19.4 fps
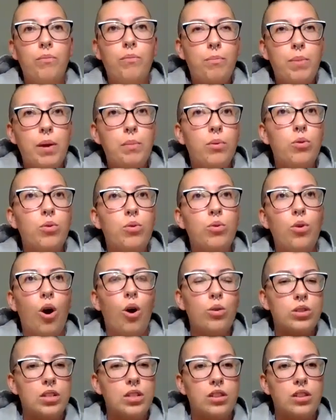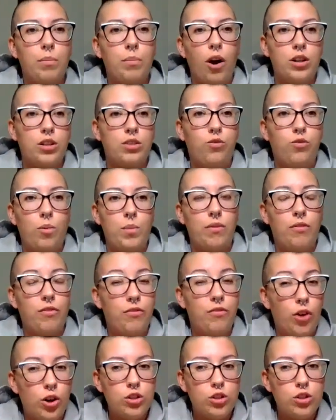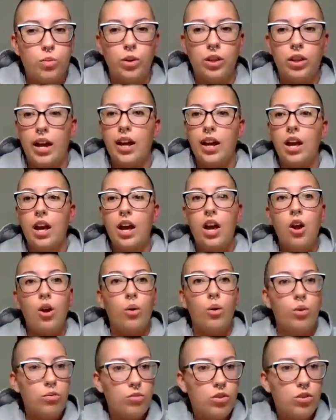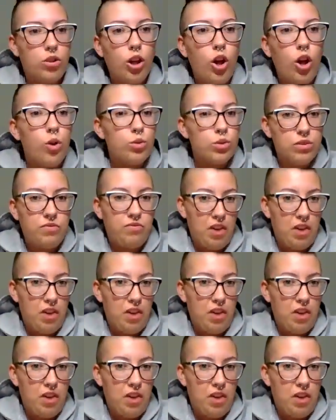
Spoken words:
And so the people who hosted the parties for me first were like